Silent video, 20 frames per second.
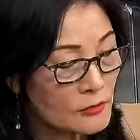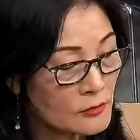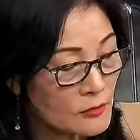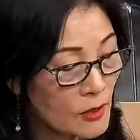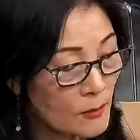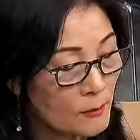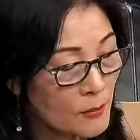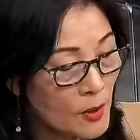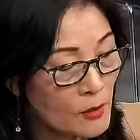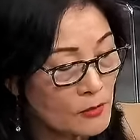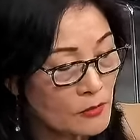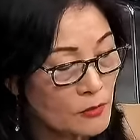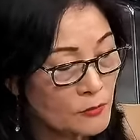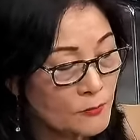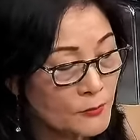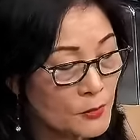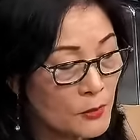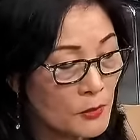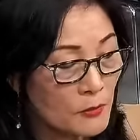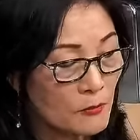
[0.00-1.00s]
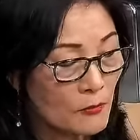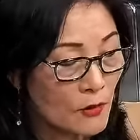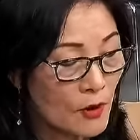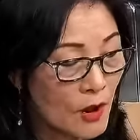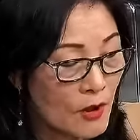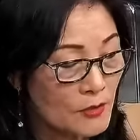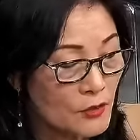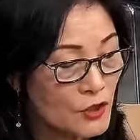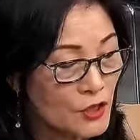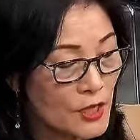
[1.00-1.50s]
support from
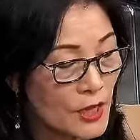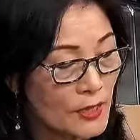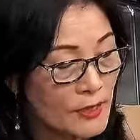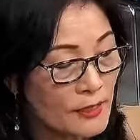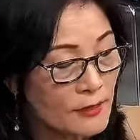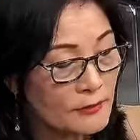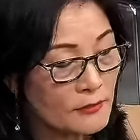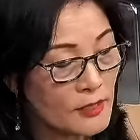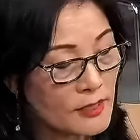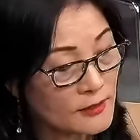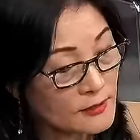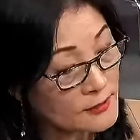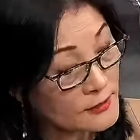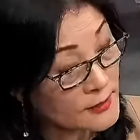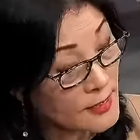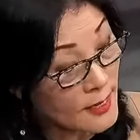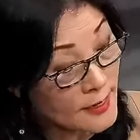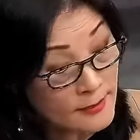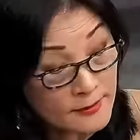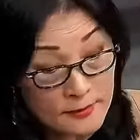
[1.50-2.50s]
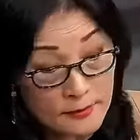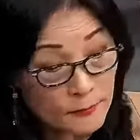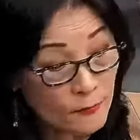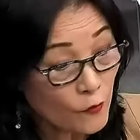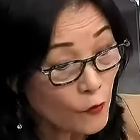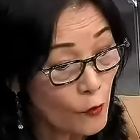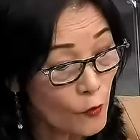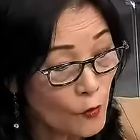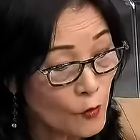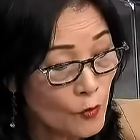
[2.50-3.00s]
Russia in exchange
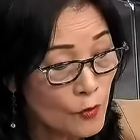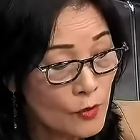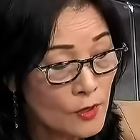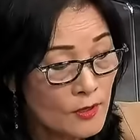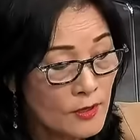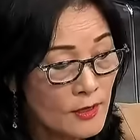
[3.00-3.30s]
for